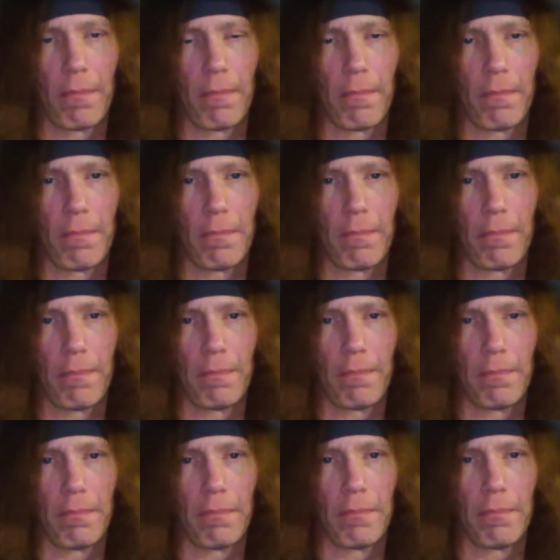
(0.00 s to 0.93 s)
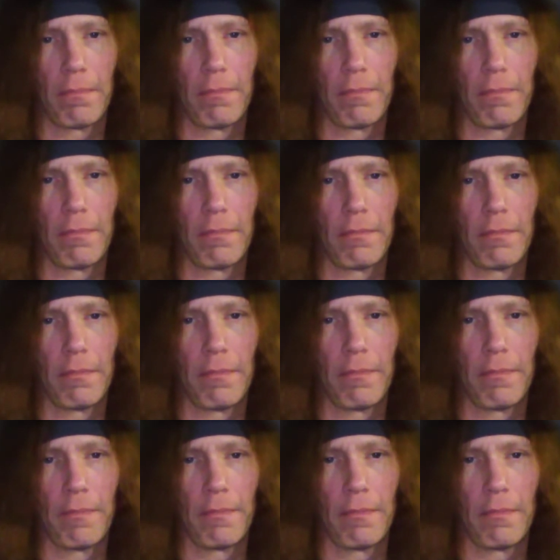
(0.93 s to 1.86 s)

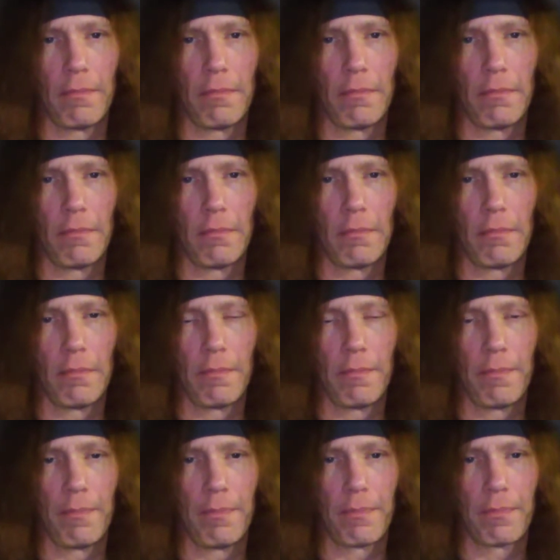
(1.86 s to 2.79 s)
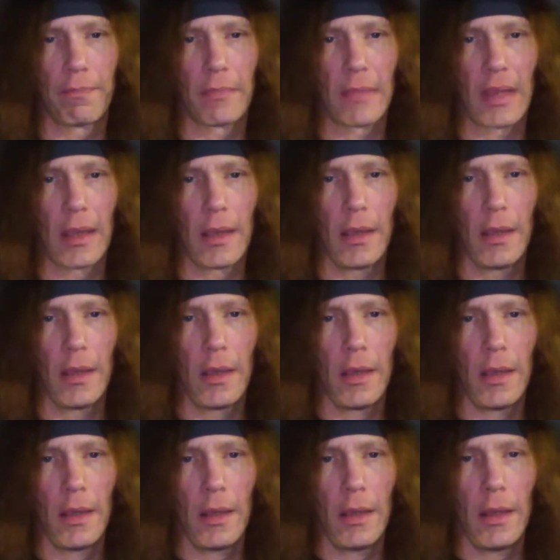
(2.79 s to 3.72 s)

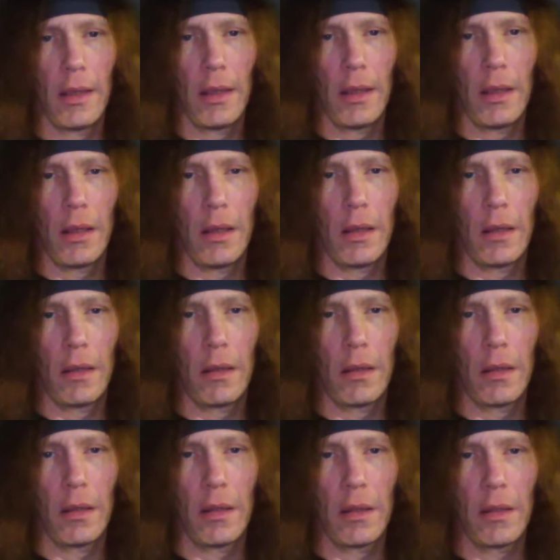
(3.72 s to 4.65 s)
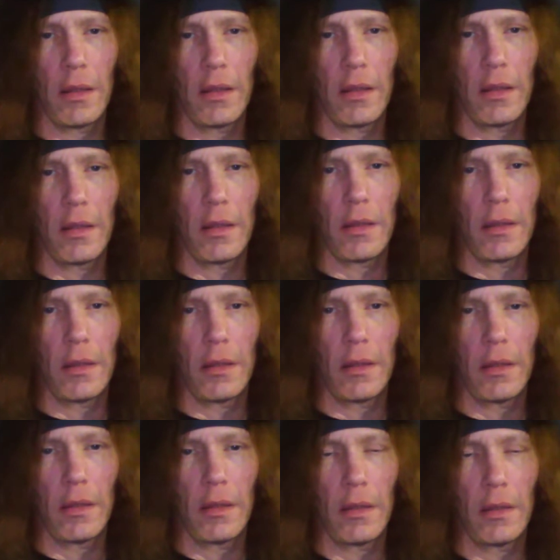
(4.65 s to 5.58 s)

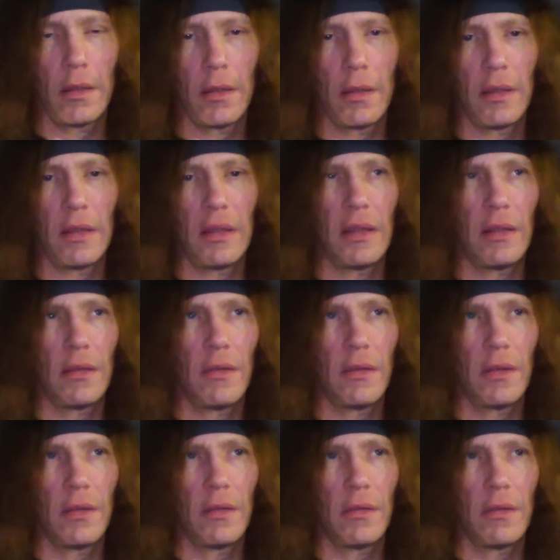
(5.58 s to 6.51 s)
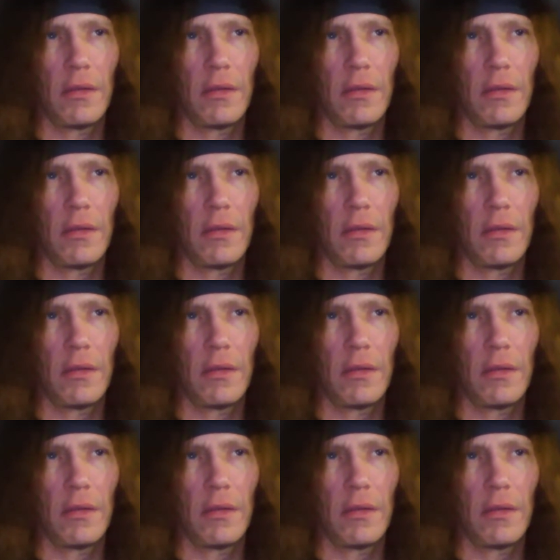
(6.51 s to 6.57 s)
No one is speaking in this clip.